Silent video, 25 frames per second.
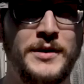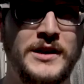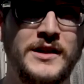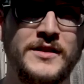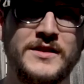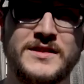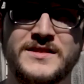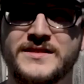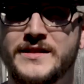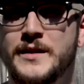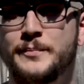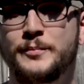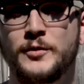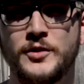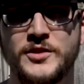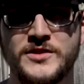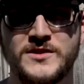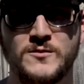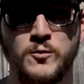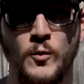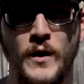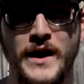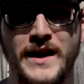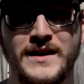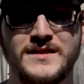The
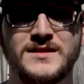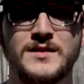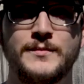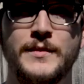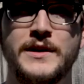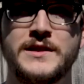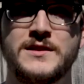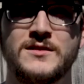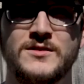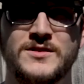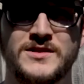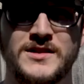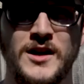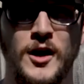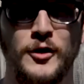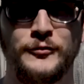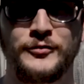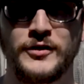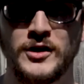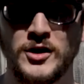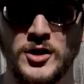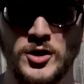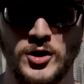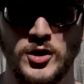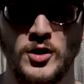simplest way to make
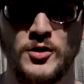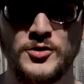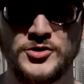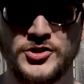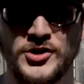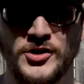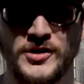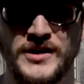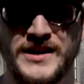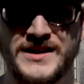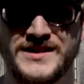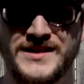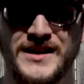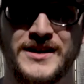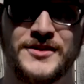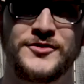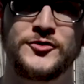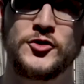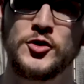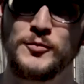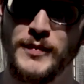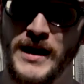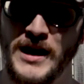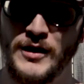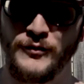yourself an enclosure is out of
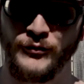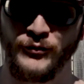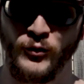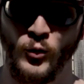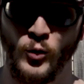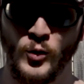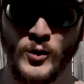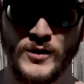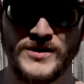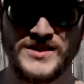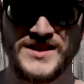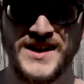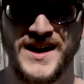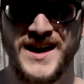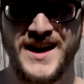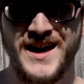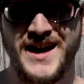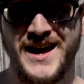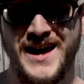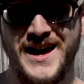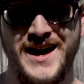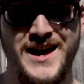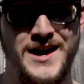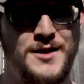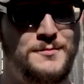2x4s
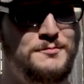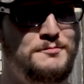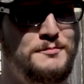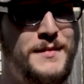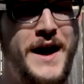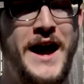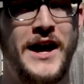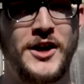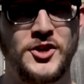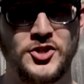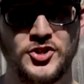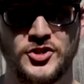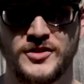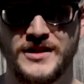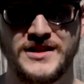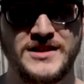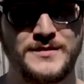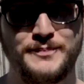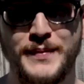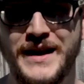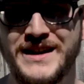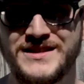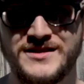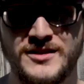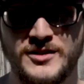and mesh. That's
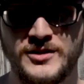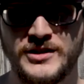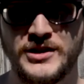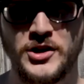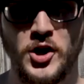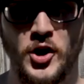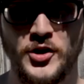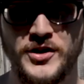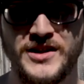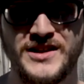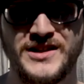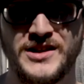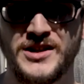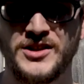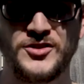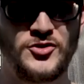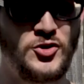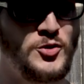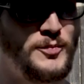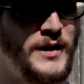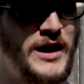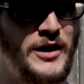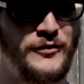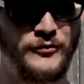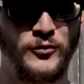basically all you need.
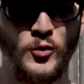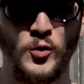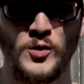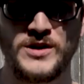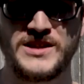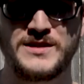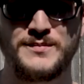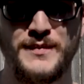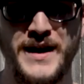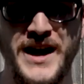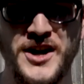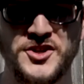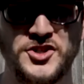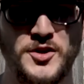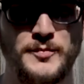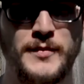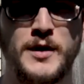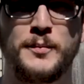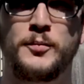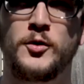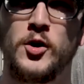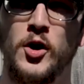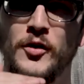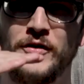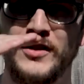2x4s mesh. I'm
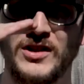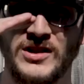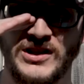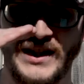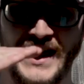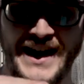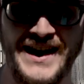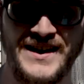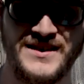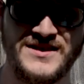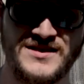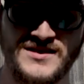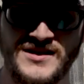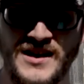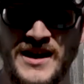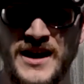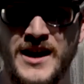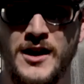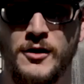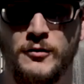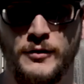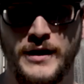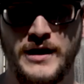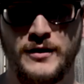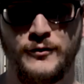going to put all the lengths
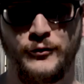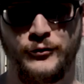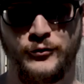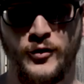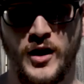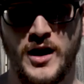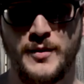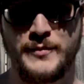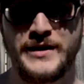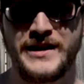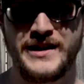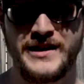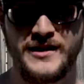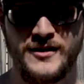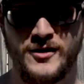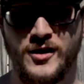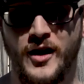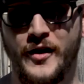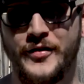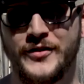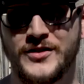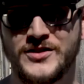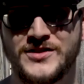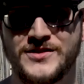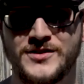right in front of me here
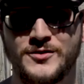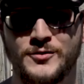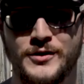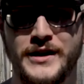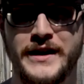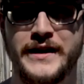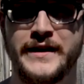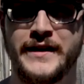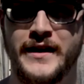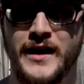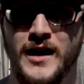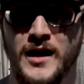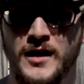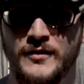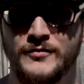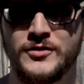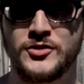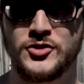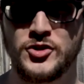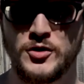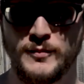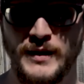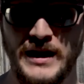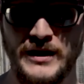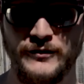on the screen of
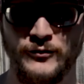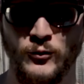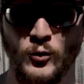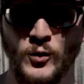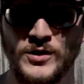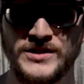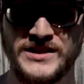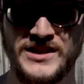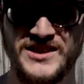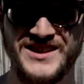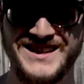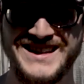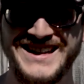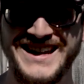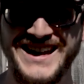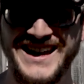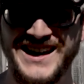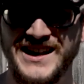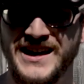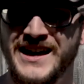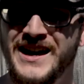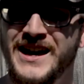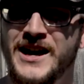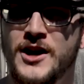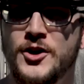the 2x4s that you
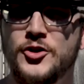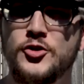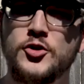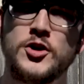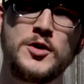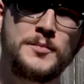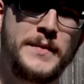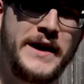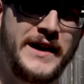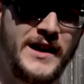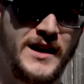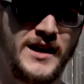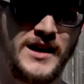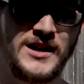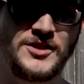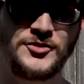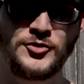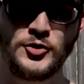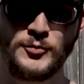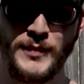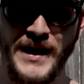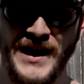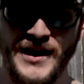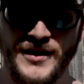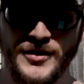need. You can make it out of
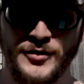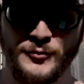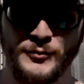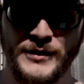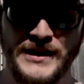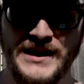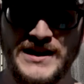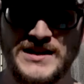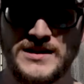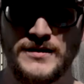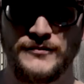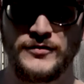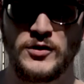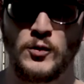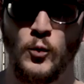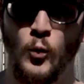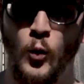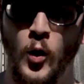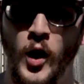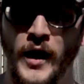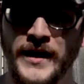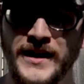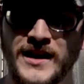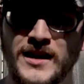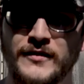2x3s if you
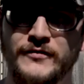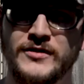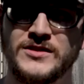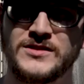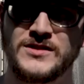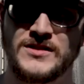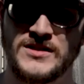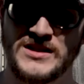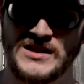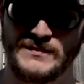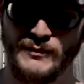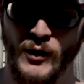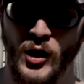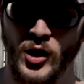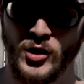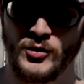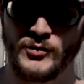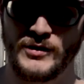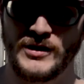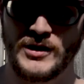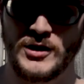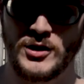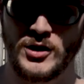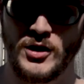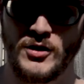want it, if it's a
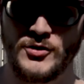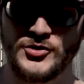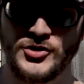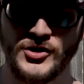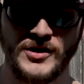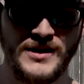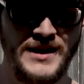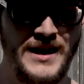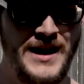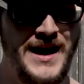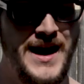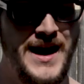smaller enclosure.